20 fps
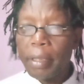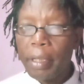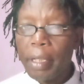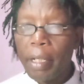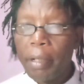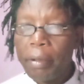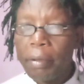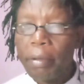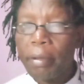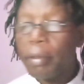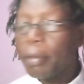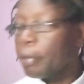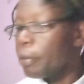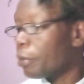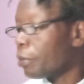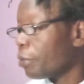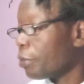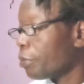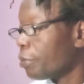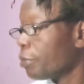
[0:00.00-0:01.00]
around.
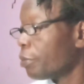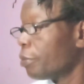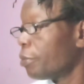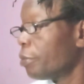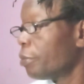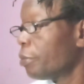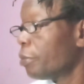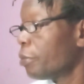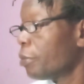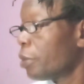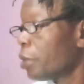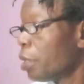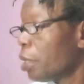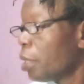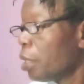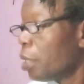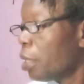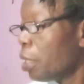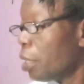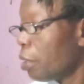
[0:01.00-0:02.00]

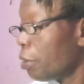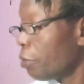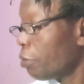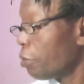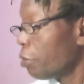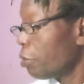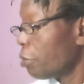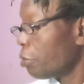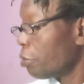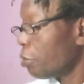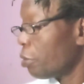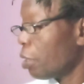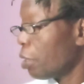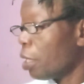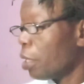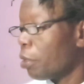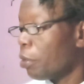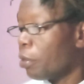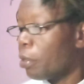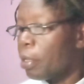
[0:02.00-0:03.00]
And today
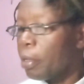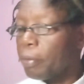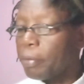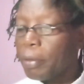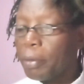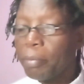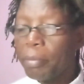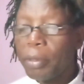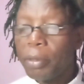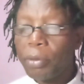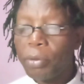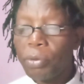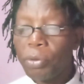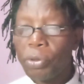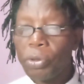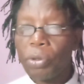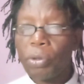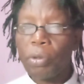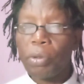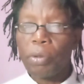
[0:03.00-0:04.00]
I don't have something to
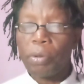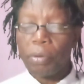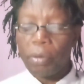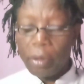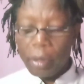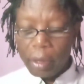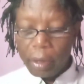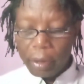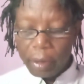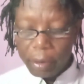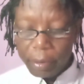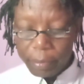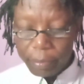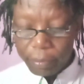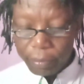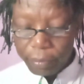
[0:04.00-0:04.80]
show you this,